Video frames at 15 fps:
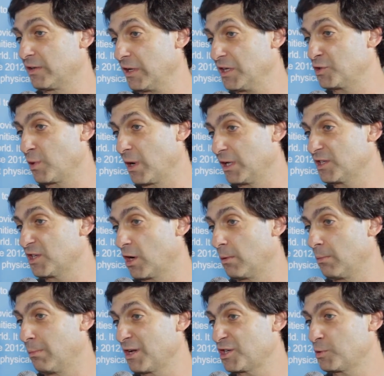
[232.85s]
Israelis are
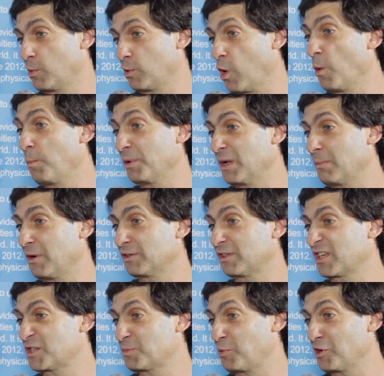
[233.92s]
much more open about
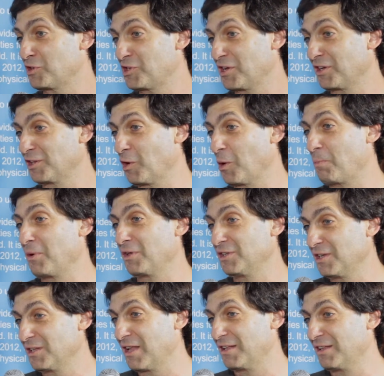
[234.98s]
expressing their
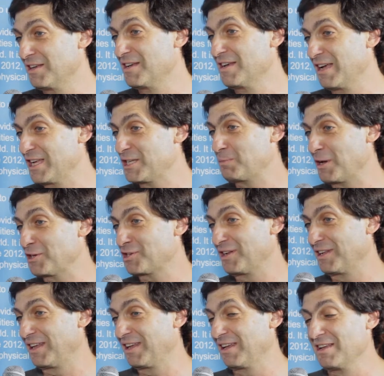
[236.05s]
opinion and
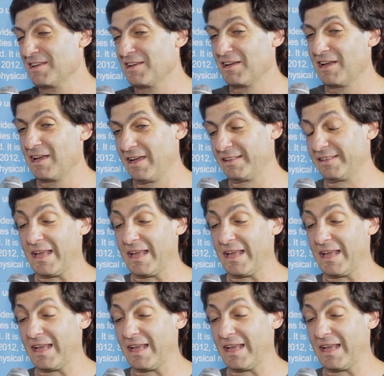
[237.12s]
especially uh,